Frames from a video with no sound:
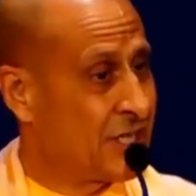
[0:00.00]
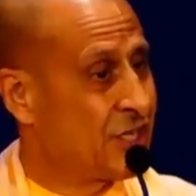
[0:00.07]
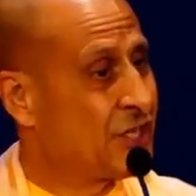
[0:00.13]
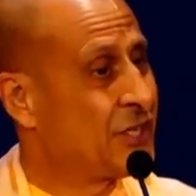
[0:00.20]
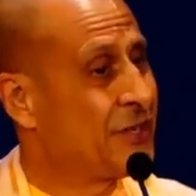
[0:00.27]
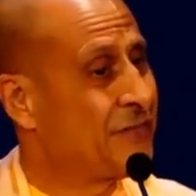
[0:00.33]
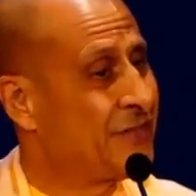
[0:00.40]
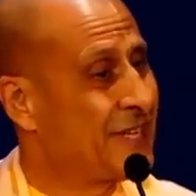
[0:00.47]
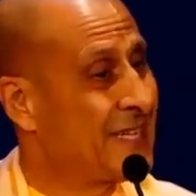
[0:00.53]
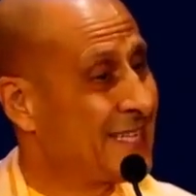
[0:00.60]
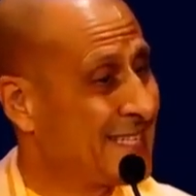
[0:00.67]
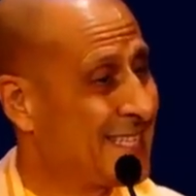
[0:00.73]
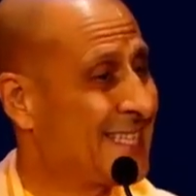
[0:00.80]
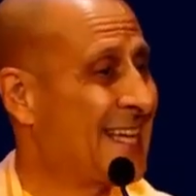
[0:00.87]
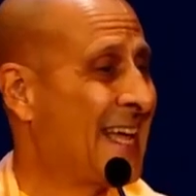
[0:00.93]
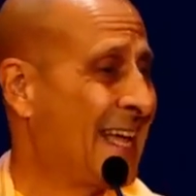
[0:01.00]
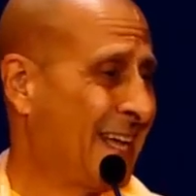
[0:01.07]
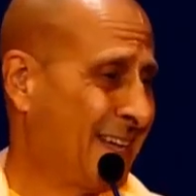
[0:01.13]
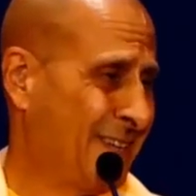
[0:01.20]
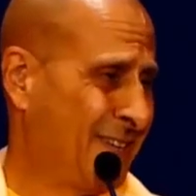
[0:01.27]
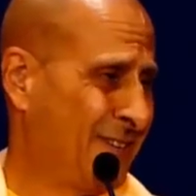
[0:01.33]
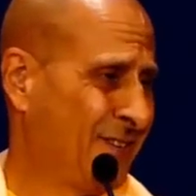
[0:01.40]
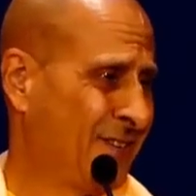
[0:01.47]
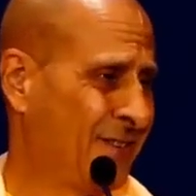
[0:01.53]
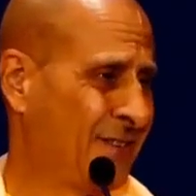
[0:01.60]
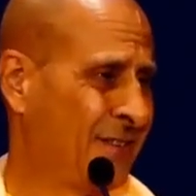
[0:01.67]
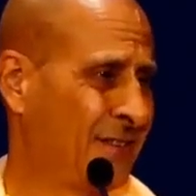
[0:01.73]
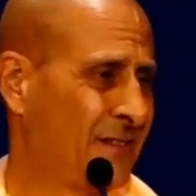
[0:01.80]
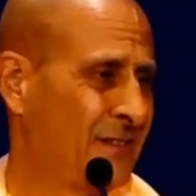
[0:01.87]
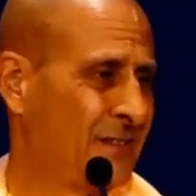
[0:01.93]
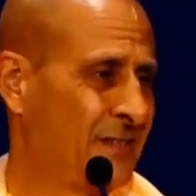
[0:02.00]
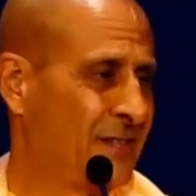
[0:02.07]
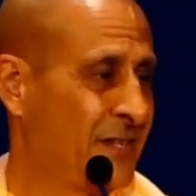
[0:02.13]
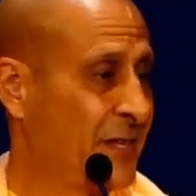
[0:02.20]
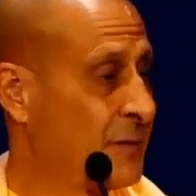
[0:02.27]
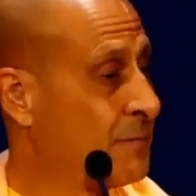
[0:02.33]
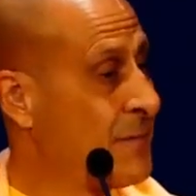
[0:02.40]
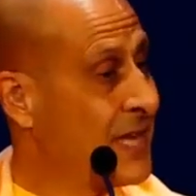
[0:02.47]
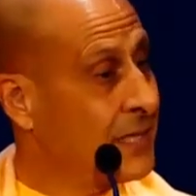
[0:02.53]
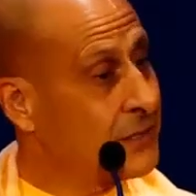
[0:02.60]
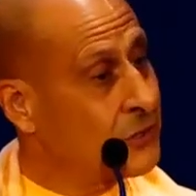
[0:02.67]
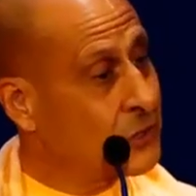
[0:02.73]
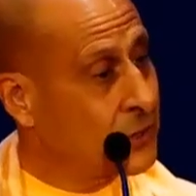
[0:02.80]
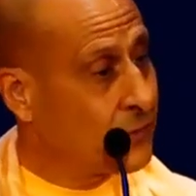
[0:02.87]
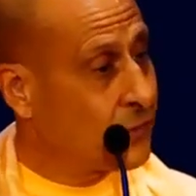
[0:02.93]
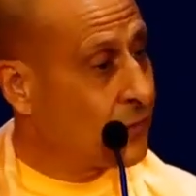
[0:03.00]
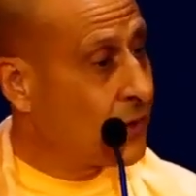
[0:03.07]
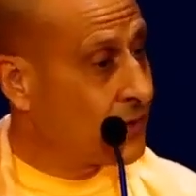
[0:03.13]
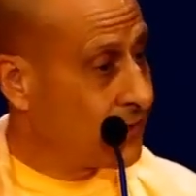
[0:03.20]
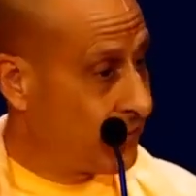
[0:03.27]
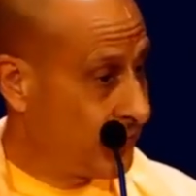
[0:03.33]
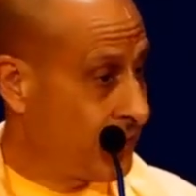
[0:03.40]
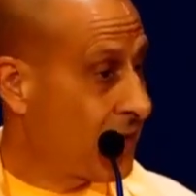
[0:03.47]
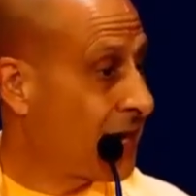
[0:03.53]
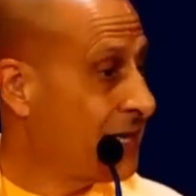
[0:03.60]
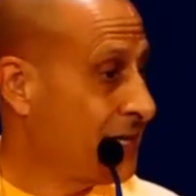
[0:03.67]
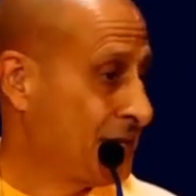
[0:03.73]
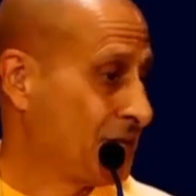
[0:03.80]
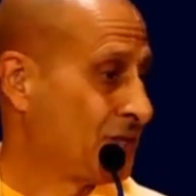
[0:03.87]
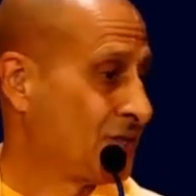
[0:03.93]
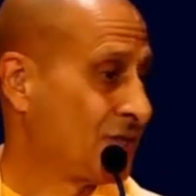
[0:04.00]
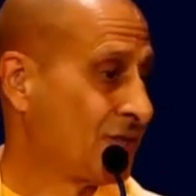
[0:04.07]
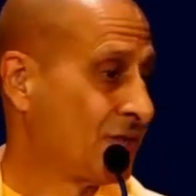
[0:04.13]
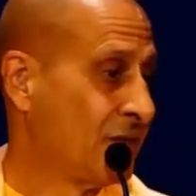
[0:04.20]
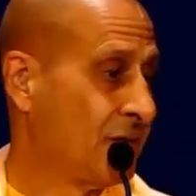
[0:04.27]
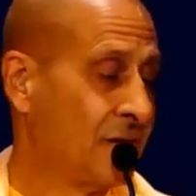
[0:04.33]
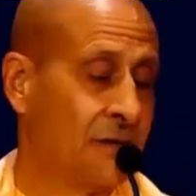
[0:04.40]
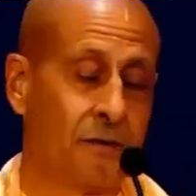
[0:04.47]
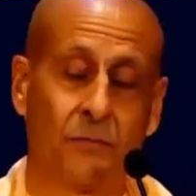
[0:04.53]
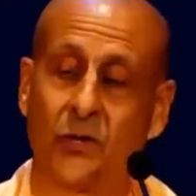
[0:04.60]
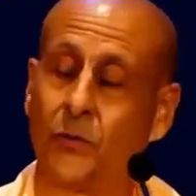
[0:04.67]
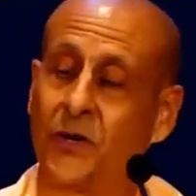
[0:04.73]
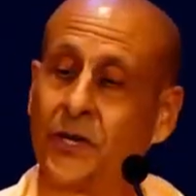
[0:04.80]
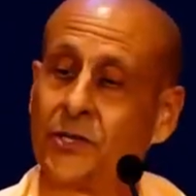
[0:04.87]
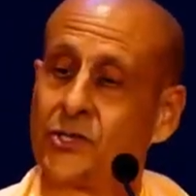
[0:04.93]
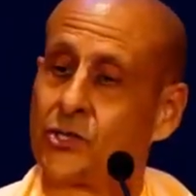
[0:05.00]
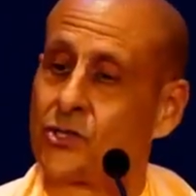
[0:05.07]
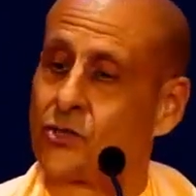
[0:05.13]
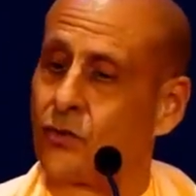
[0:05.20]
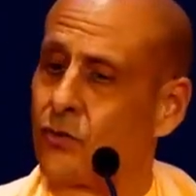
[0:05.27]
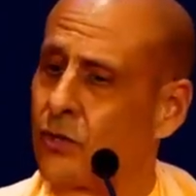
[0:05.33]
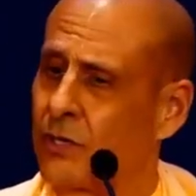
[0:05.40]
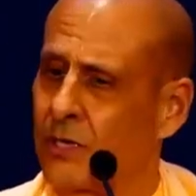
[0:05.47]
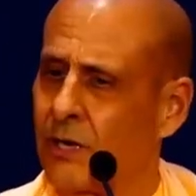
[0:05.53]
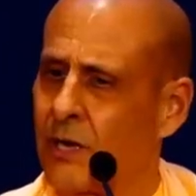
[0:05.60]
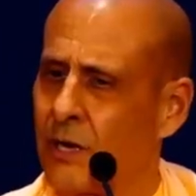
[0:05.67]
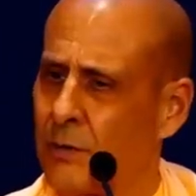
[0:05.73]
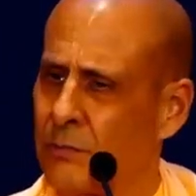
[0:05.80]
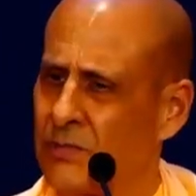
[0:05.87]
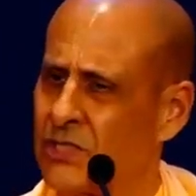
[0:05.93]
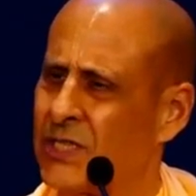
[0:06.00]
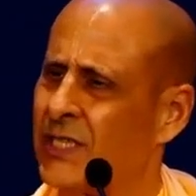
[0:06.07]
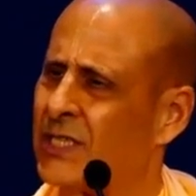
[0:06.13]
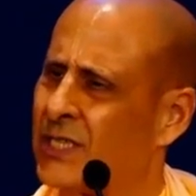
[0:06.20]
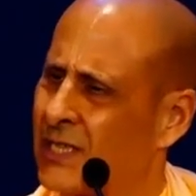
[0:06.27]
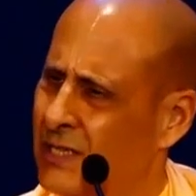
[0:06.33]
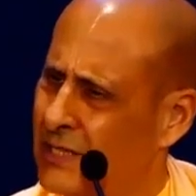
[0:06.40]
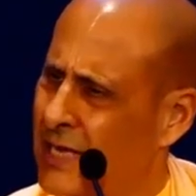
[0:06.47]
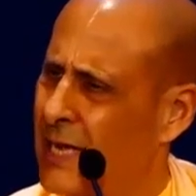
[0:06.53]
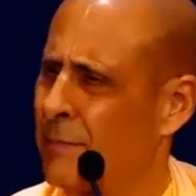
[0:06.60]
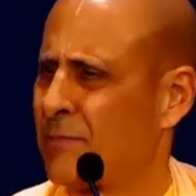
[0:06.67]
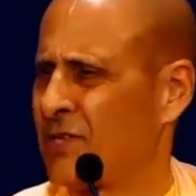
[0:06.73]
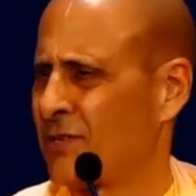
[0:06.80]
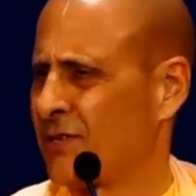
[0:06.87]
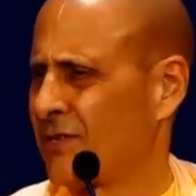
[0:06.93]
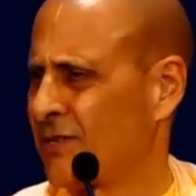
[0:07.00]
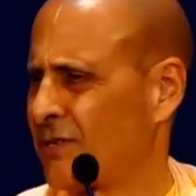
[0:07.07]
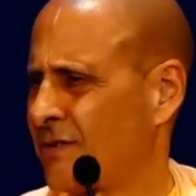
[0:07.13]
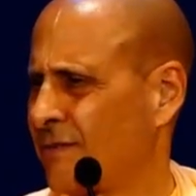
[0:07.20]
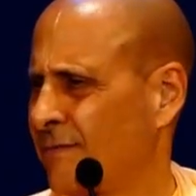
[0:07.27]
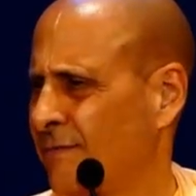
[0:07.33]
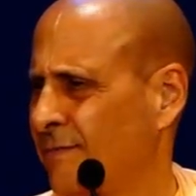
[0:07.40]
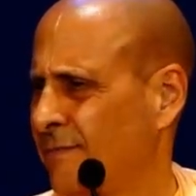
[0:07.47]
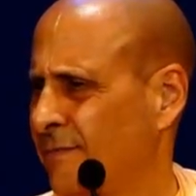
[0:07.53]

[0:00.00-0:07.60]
on shifting sand, it may look nice, but when a storm comes, it collapses.